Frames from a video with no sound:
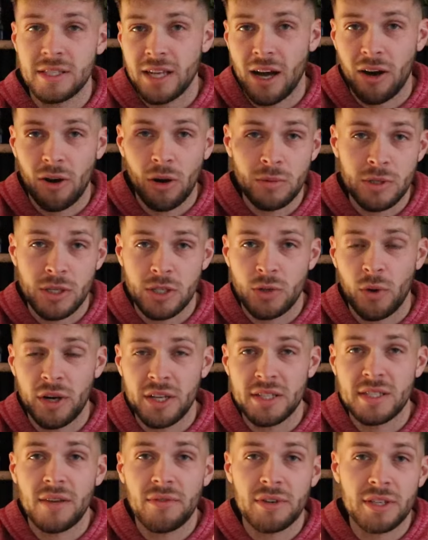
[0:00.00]
this townhome was a
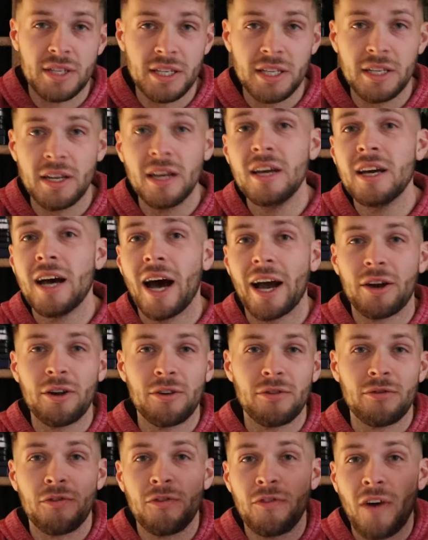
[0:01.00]
twenty seventeen. I
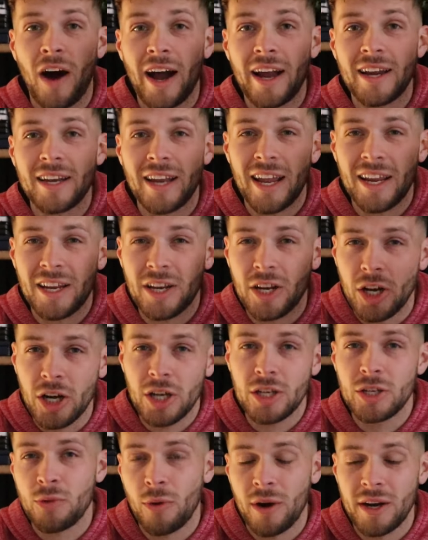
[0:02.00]
couldn't find a
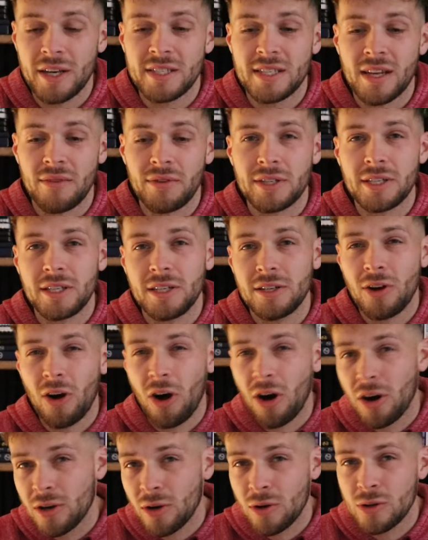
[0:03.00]
good twenty seventeen
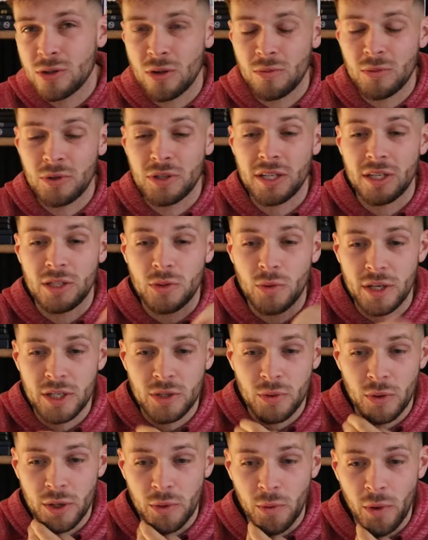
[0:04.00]
condo, so I'm using a twenty
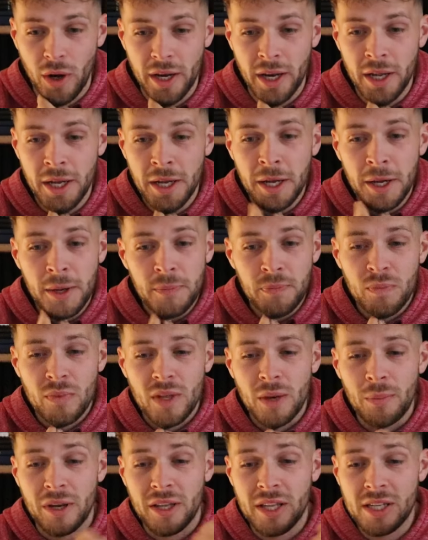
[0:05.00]
twenty-one.
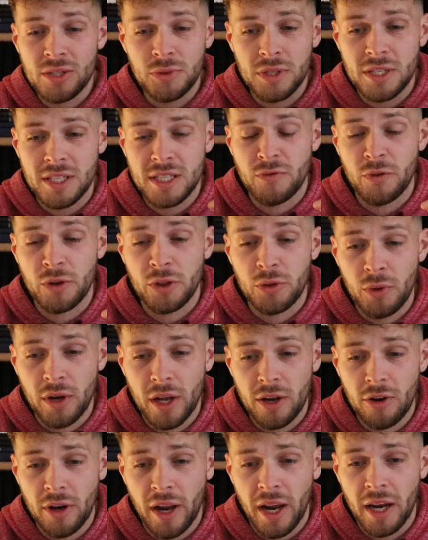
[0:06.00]
But this one's listed for three
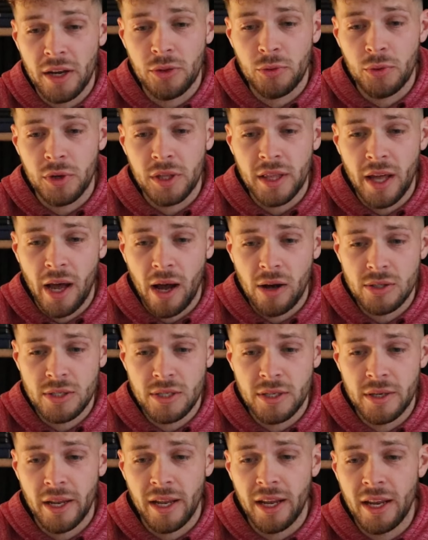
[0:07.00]
hundred eighty-three
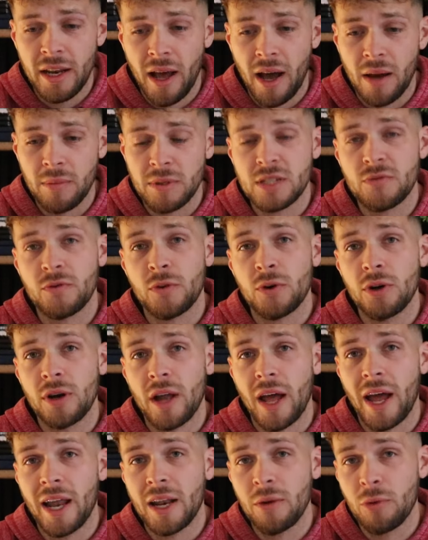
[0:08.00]
thousand dollars in
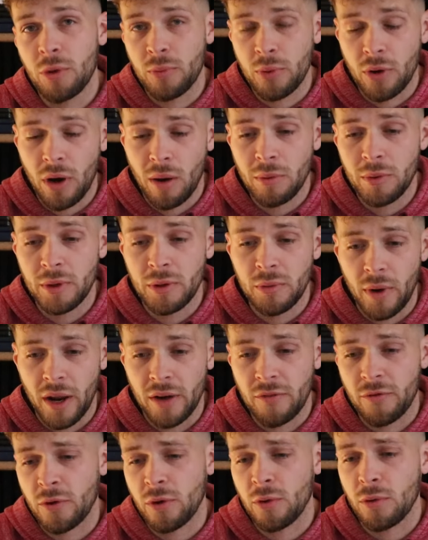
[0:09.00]
Abbotsford, and it would probably
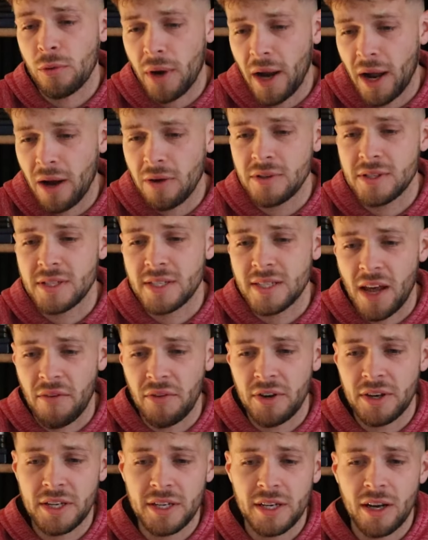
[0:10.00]
rent for around
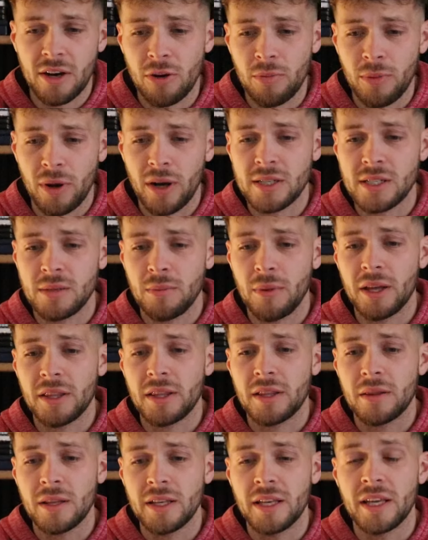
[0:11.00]
seventeen hundred bucks a
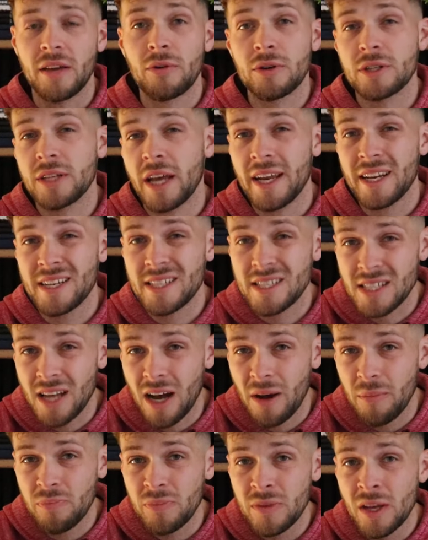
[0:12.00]
month, give or take
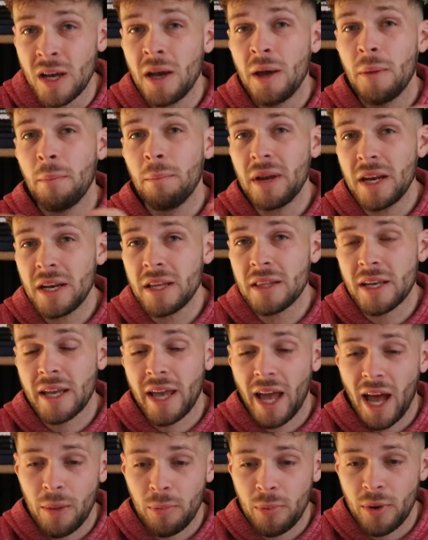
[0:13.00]
some, meaning the
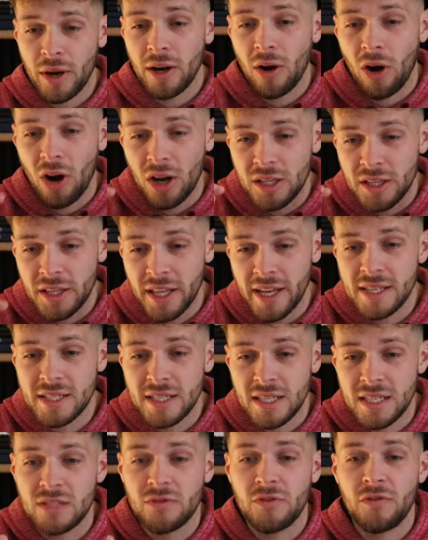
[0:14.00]
cap rate on
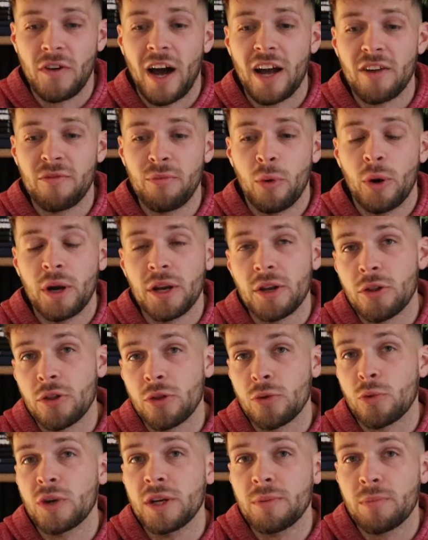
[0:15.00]
this is five point
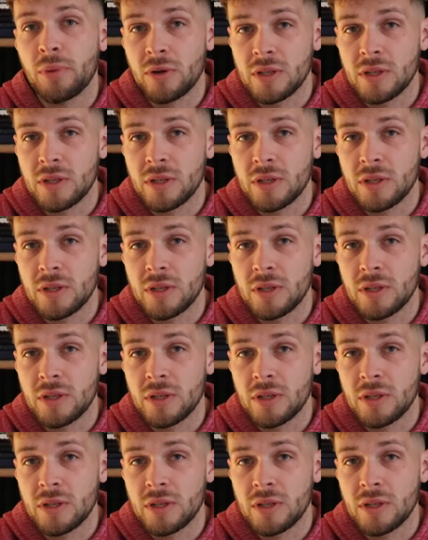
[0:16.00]
three